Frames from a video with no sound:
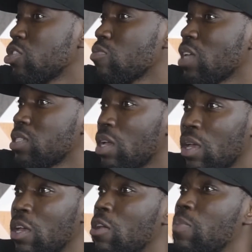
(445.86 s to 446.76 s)

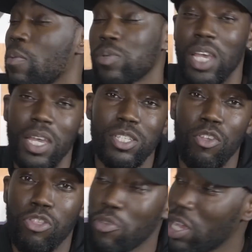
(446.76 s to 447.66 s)
people say he's
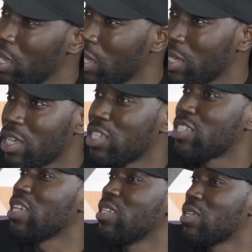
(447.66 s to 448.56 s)
a
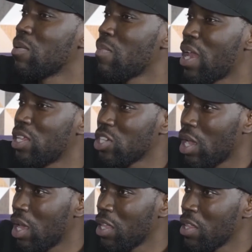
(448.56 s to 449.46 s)
3-season
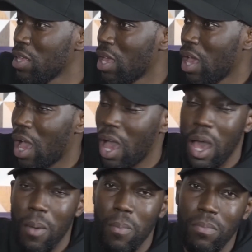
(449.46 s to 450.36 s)
manager.
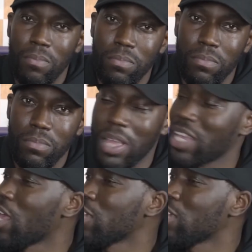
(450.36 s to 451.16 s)
That he